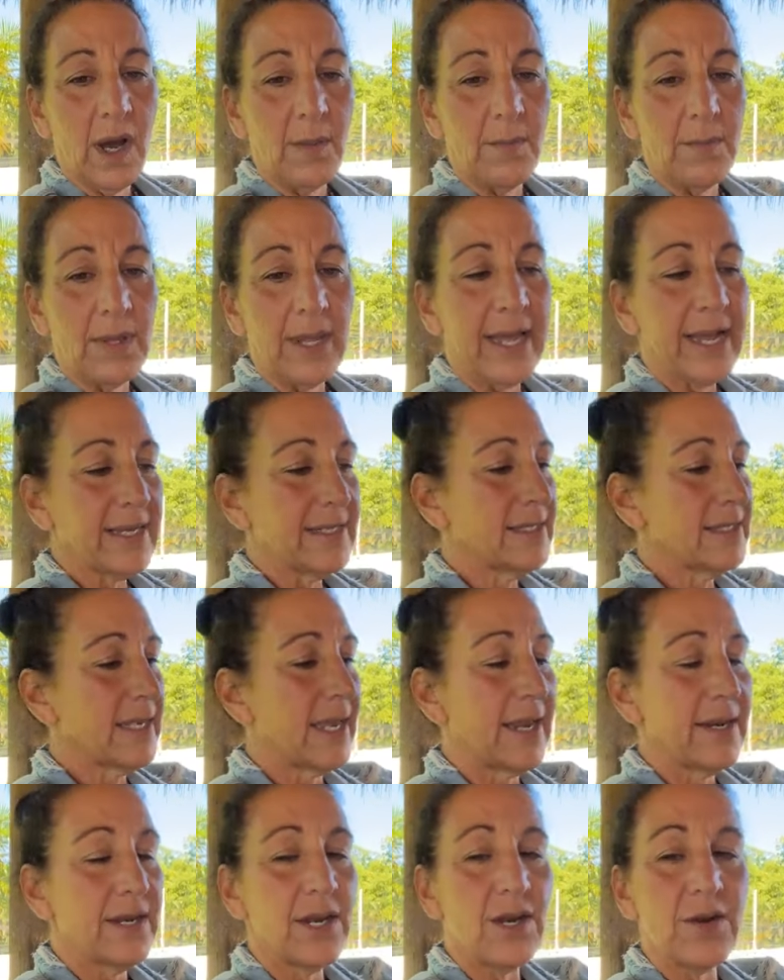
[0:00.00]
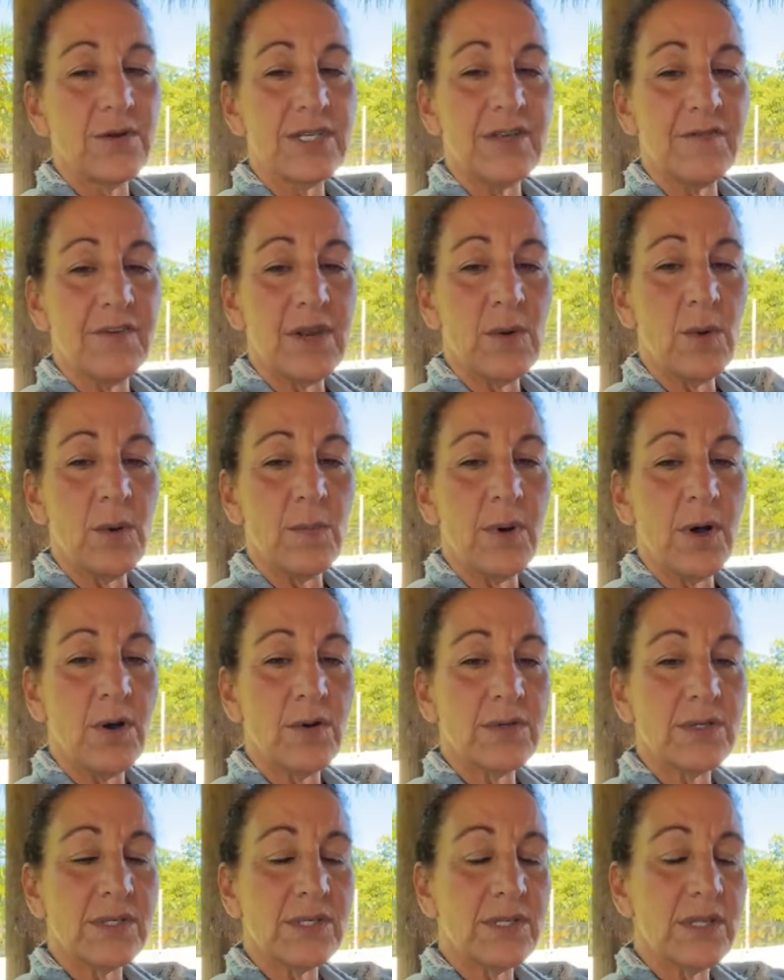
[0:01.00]
Like I said, you know, Tiffany will
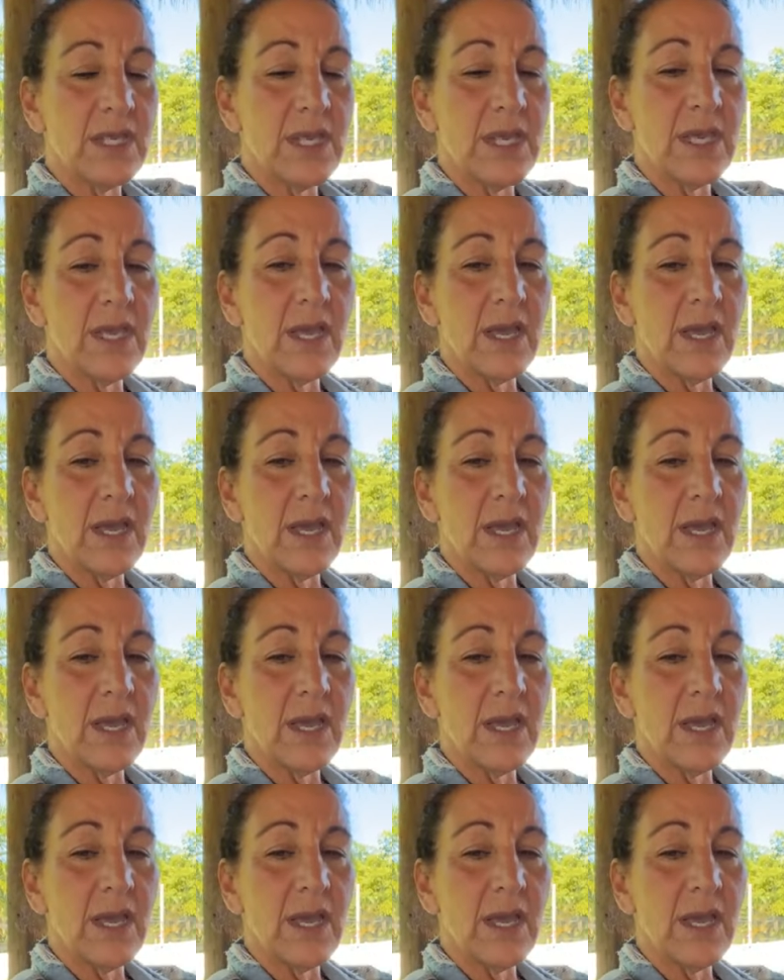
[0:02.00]
post